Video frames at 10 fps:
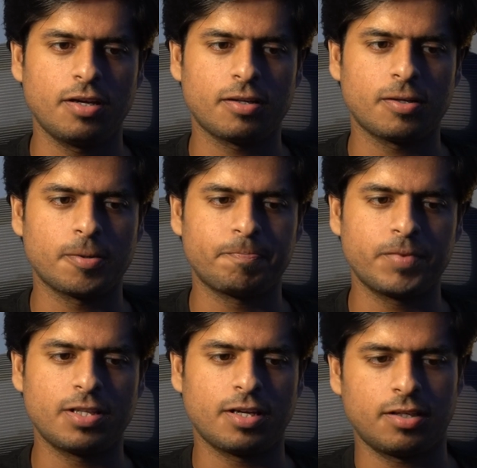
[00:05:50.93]
Uh,
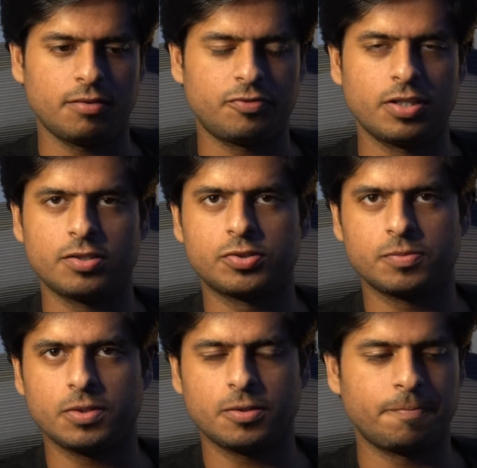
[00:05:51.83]
like if
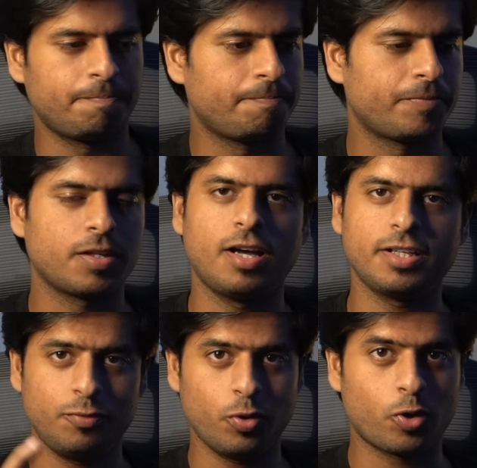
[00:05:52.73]
there's, I'll
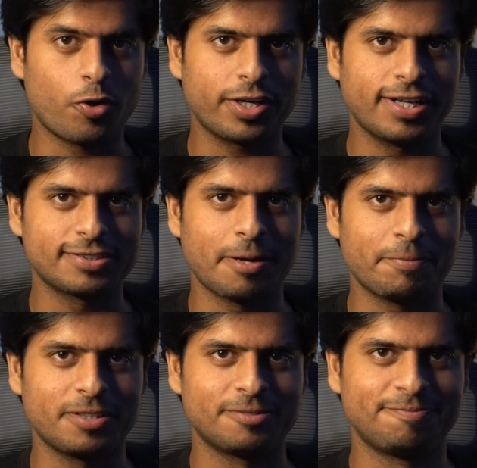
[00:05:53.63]
give you a concrete
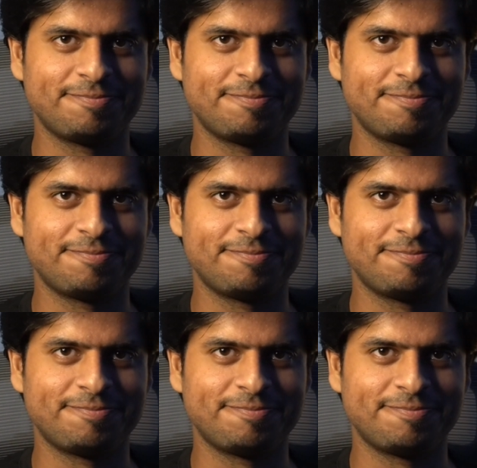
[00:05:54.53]
example.